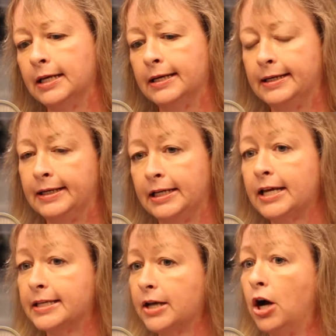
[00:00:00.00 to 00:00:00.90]
uh, I
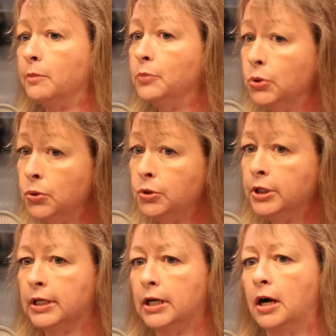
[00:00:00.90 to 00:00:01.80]
guess, our mood,
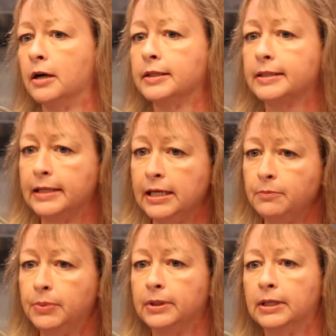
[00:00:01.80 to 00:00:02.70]
our
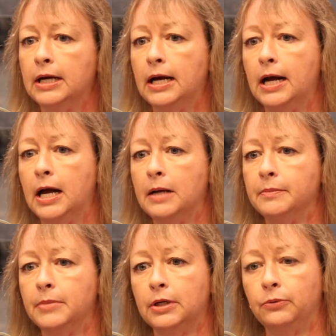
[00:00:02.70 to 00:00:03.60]
sleep.
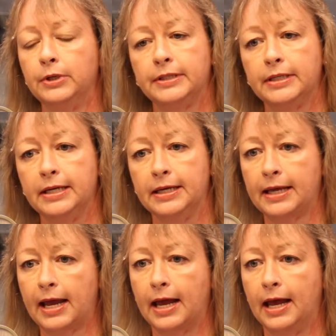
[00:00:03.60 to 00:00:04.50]
Um, we're seeing
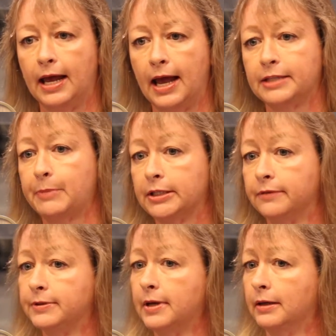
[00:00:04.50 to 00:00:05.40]
uh, aspects
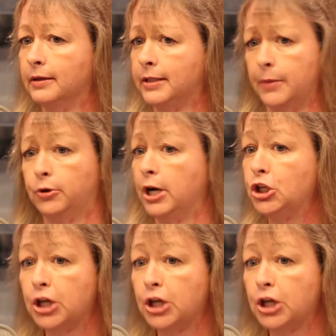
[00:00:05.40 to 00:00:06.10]
of separation